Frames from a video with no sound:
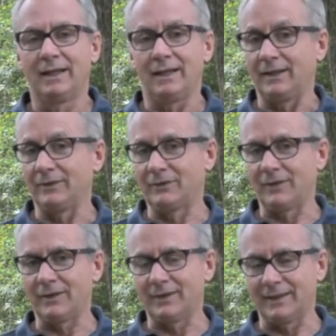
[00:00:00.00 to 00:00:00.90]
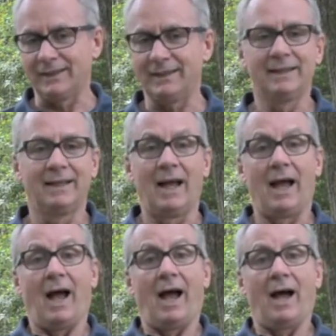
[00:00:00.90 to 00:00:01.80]
and certainly
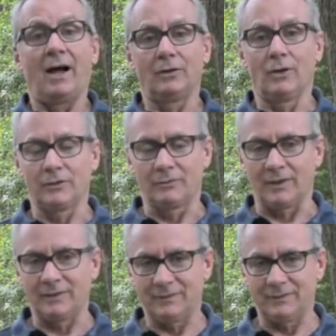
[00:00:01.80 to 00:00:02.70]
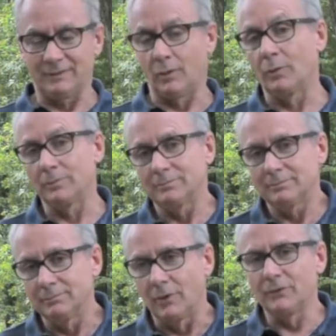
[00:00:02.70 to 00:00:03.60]
a lot of us, or
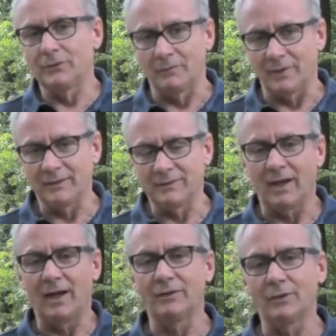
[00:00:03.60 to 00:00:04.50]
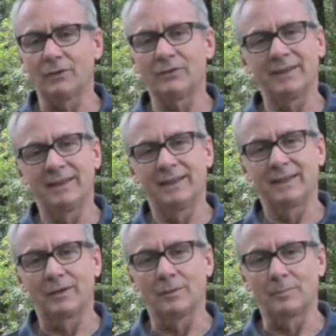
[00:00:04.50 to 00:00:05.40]
most of us, are not
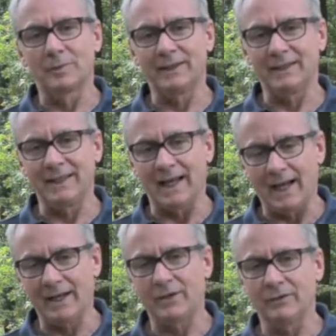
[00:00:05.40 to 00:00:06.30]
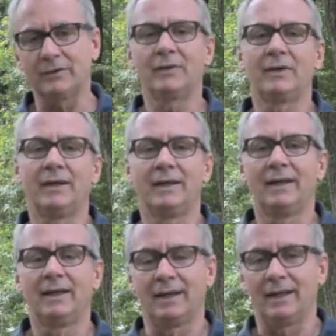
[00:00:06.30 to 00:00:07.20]
completely accurate
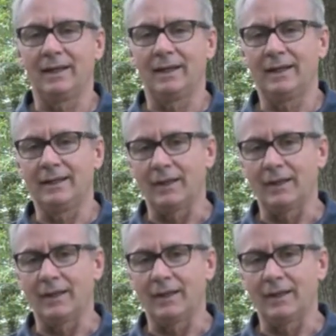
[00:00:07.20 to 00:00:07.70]
in